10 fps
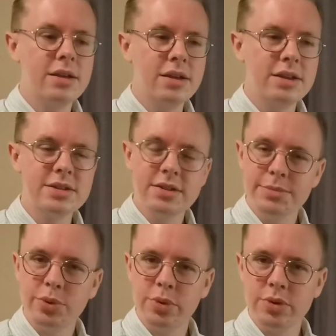It's an
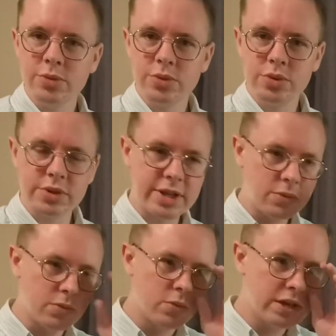important rule that
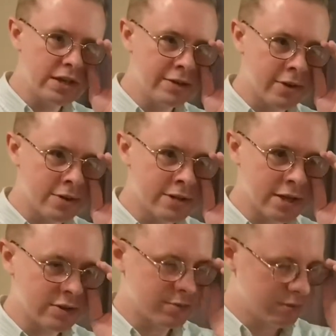we give
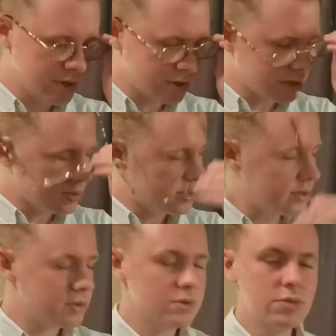ourselves permission to
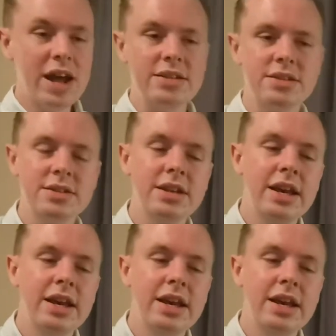rest.